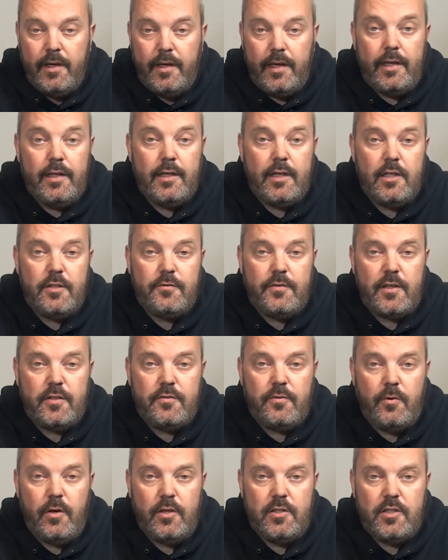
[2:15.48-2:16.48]
In any case, thanks
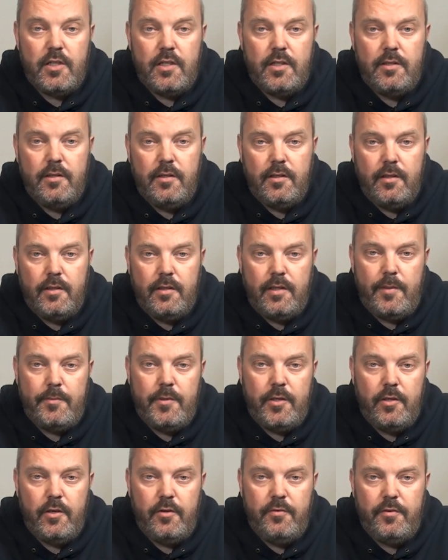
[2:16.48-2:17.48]
for watching. Let
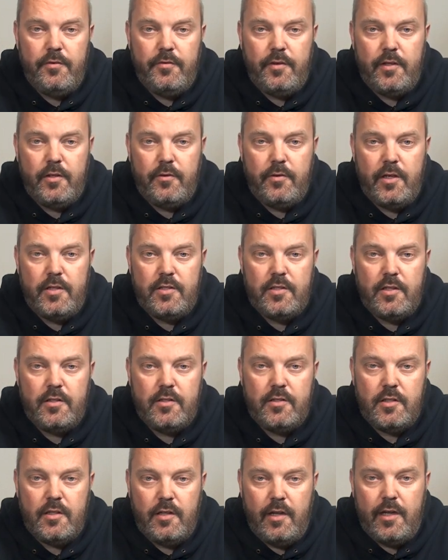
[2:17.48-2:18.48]
me know if you have any
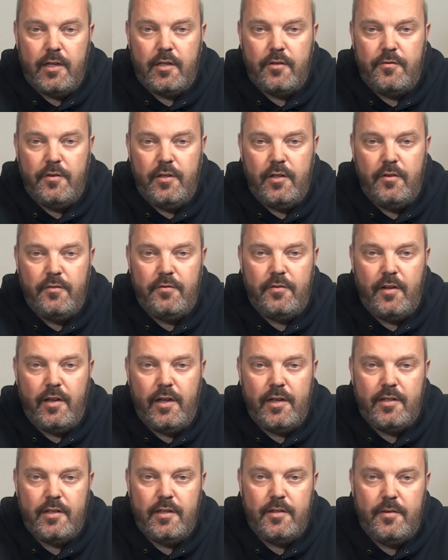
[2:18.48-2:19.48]
questions. Like the video if you
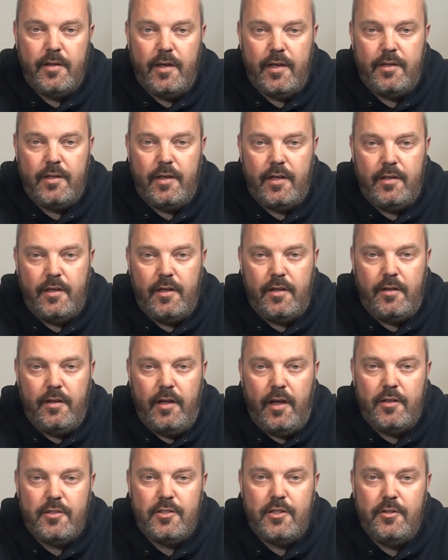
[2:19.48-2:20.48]
liked it, and then
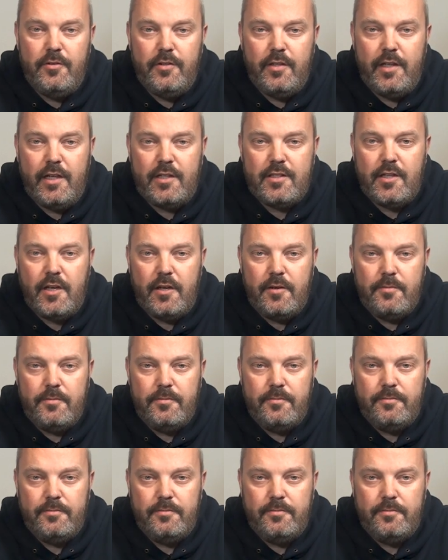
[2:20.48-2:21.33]
I'll see you in the next time.